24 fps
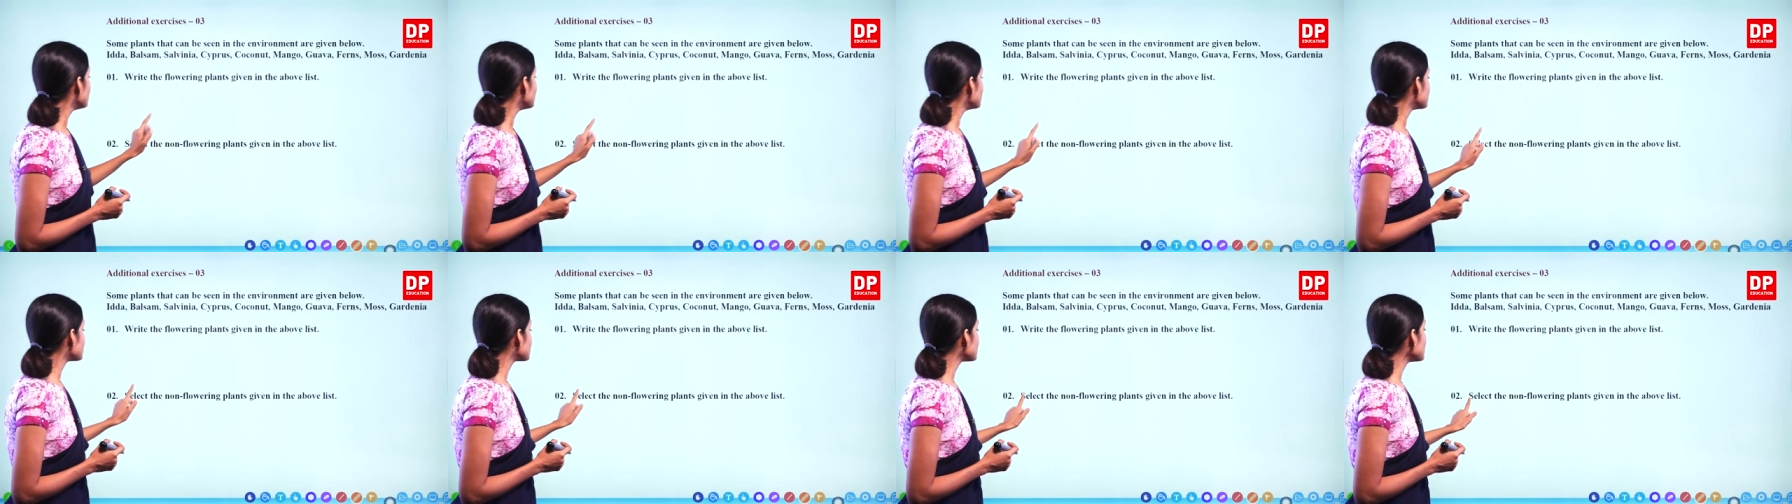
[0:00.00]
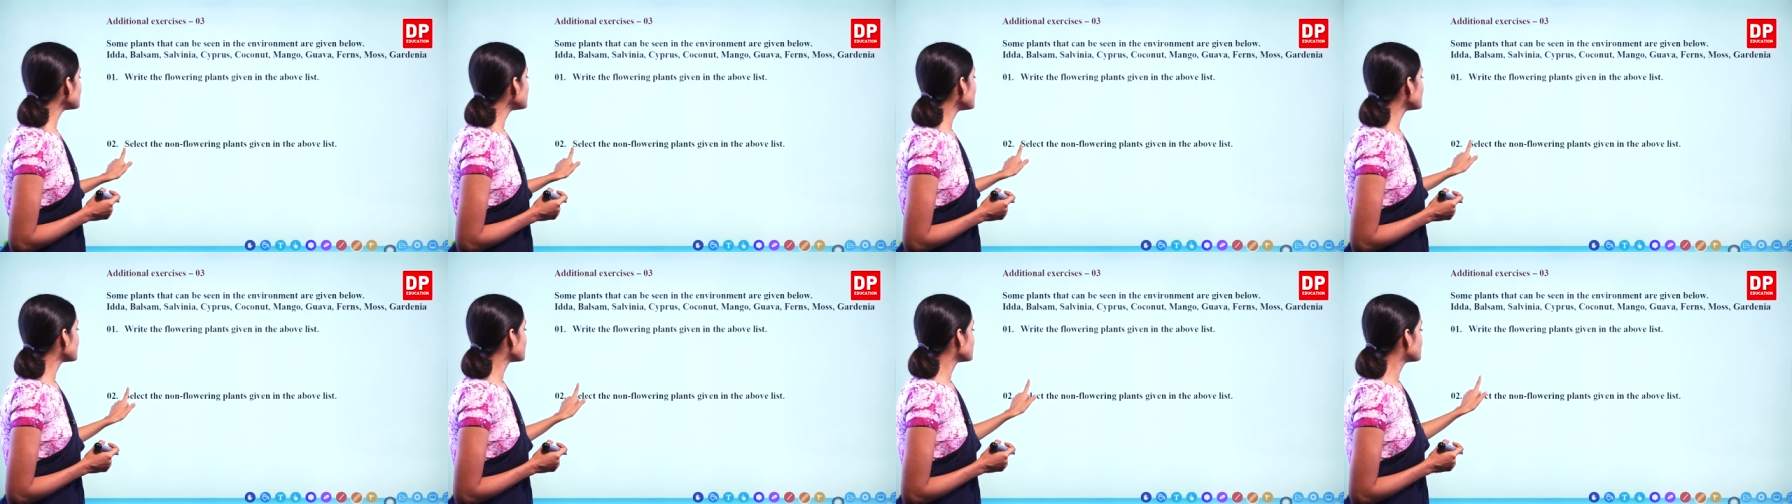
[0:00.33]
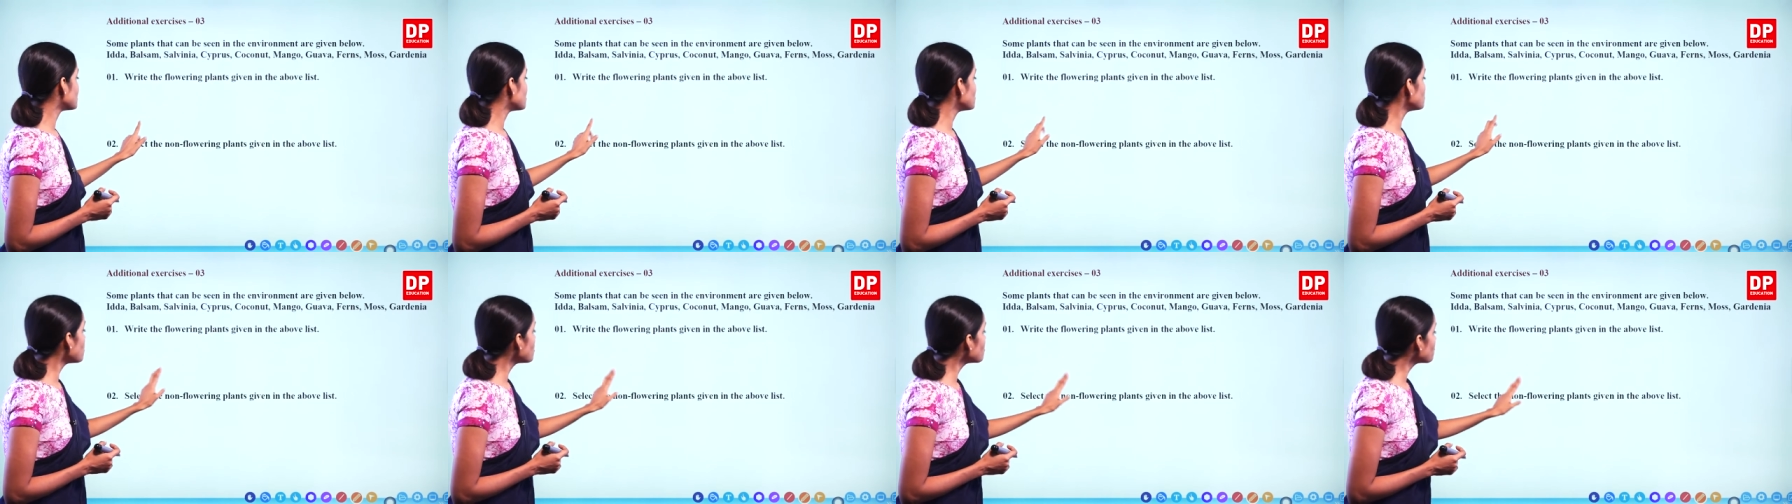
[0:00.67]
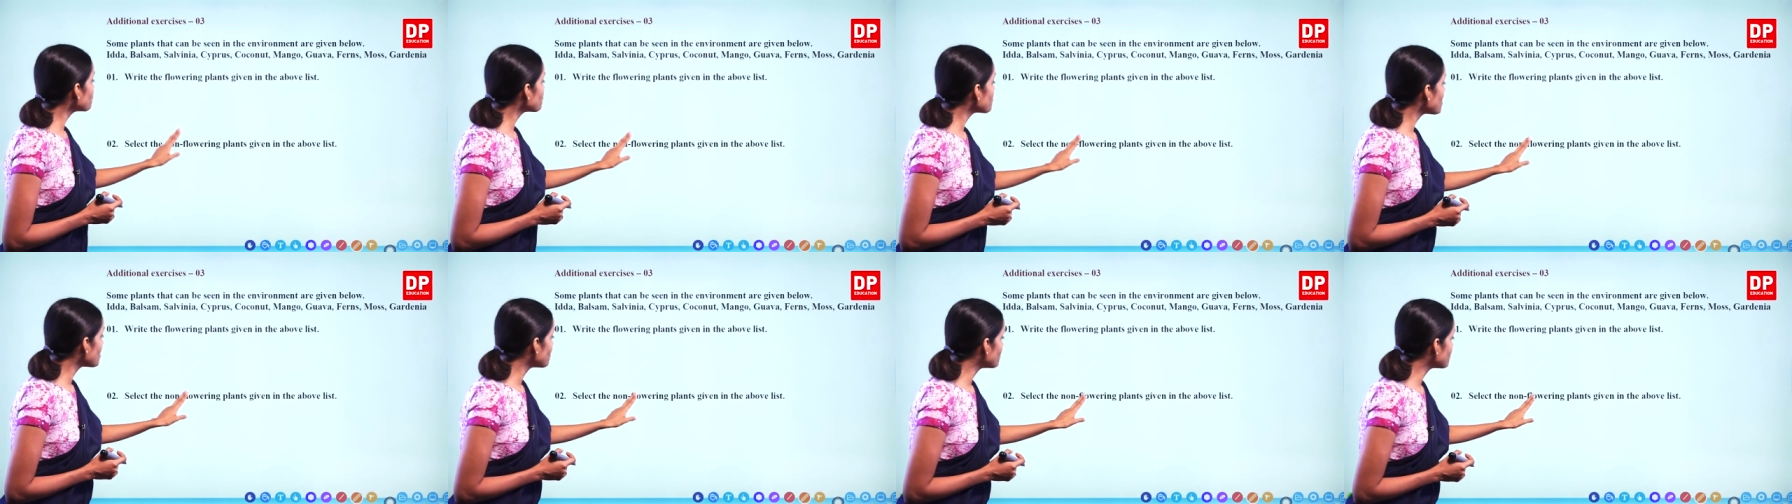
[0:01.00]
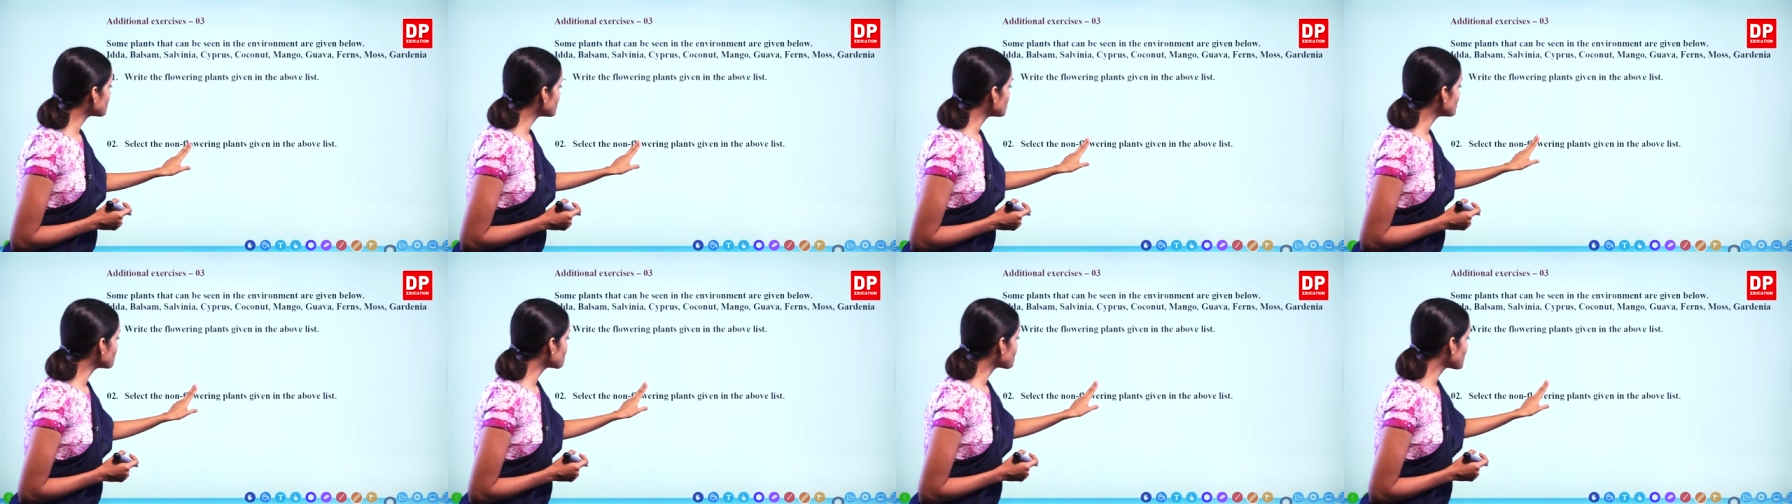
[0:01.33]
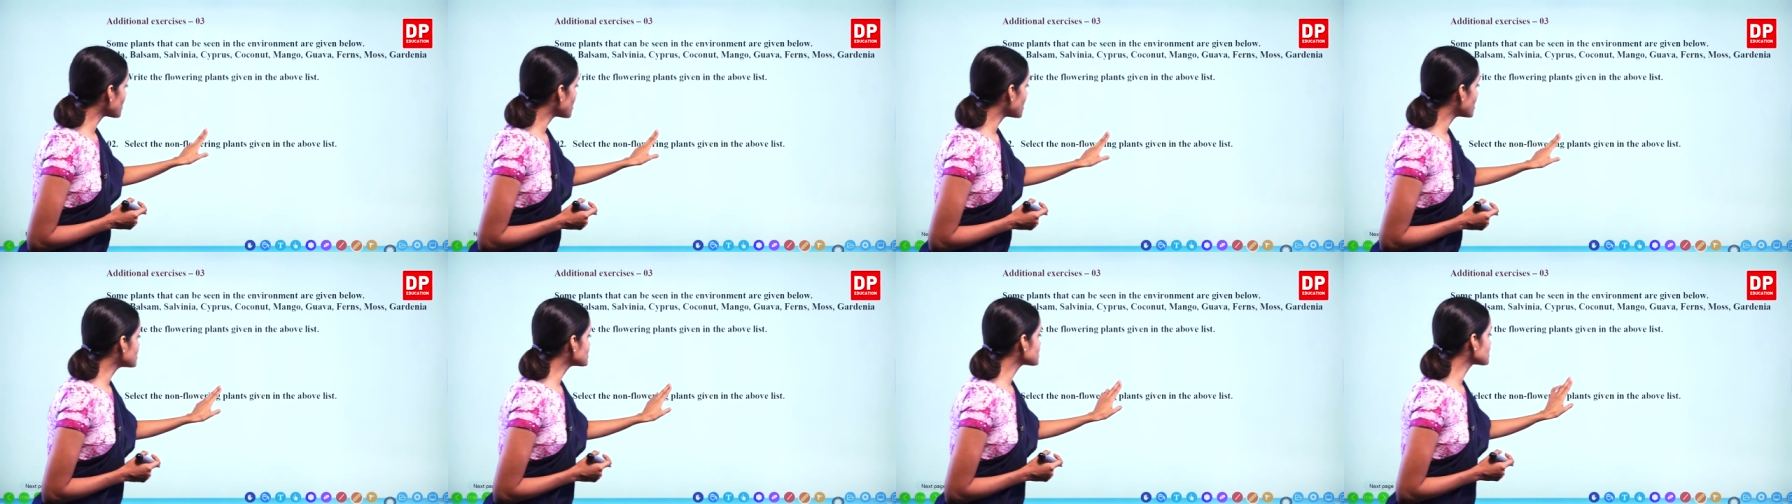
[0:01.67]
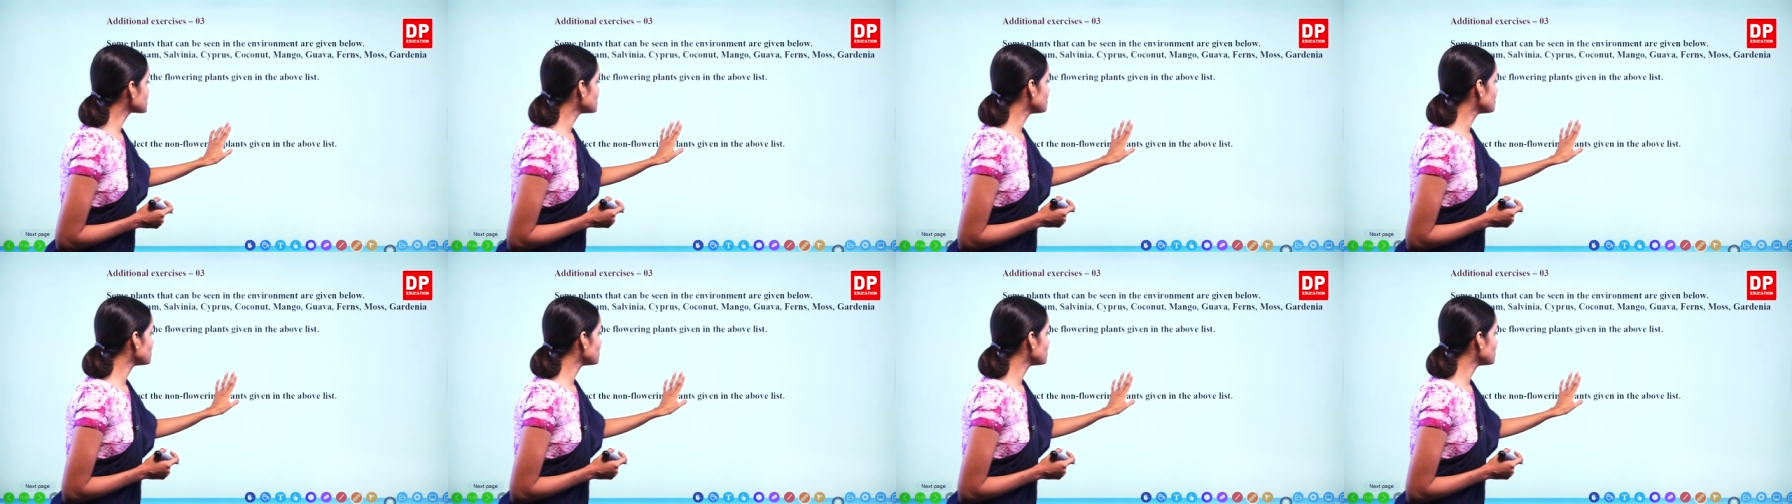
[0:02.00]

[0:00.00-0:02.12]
Select the non-flowering plants